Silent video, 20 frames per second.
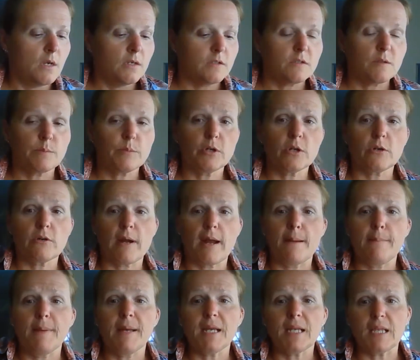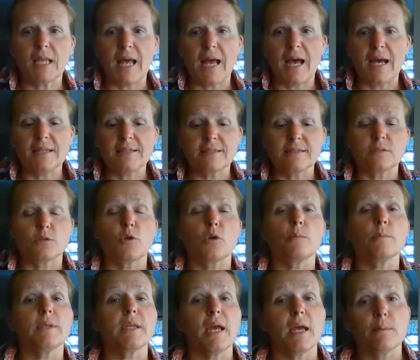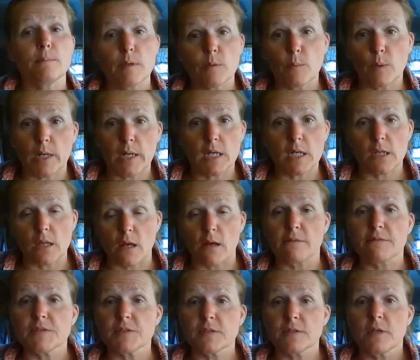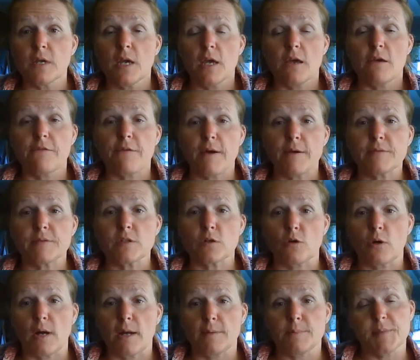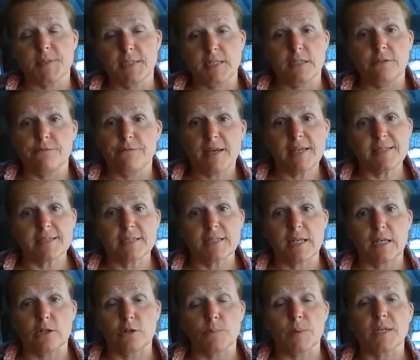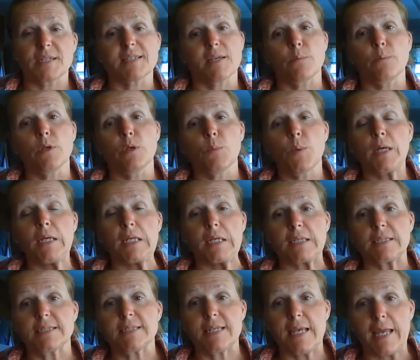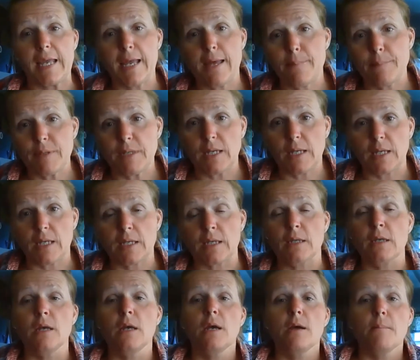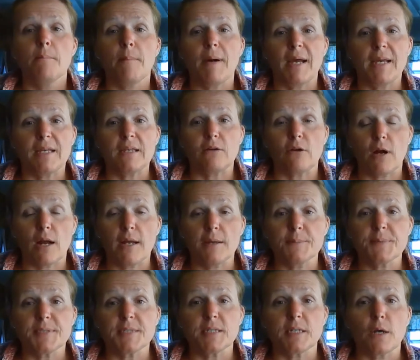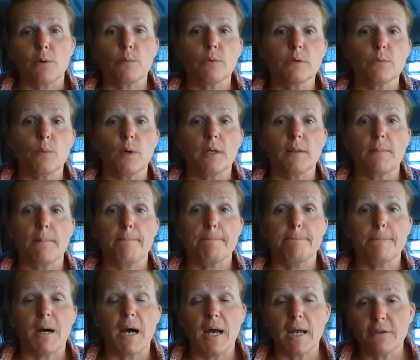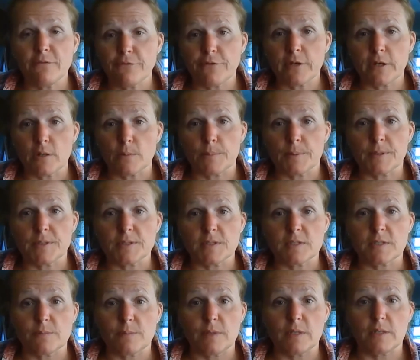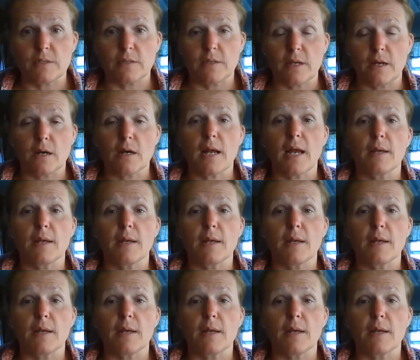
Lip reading: So I'm going to grab my glass. Normally I'd be wearing gloves if I was a crime scene investigator because I wouldn't want to contaminate my crime scene. I wouldn't want my fingerprints to be in there.